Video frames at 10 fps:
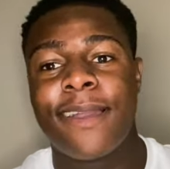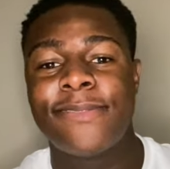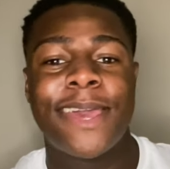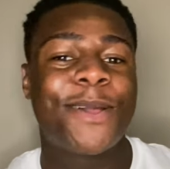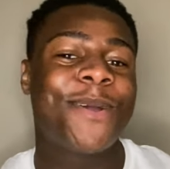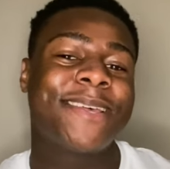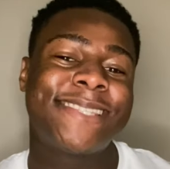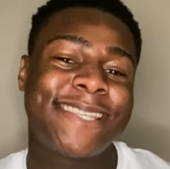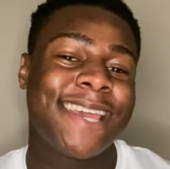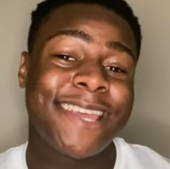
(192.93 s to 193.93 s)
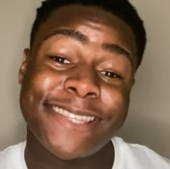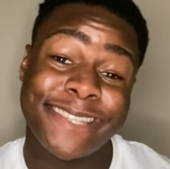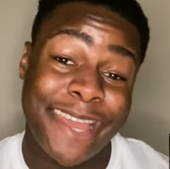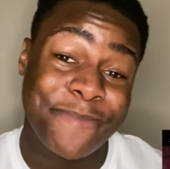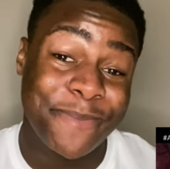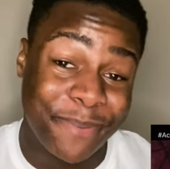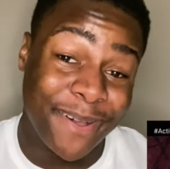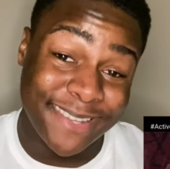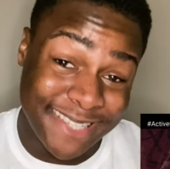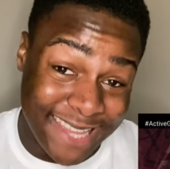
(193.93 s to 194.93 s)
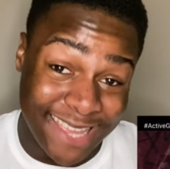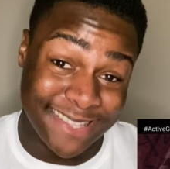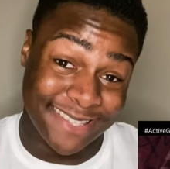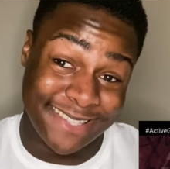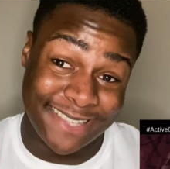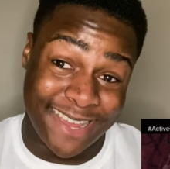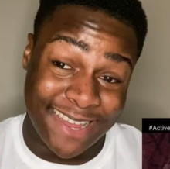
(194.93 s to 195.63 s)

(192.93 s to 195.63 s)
they gotta say his name in past tense.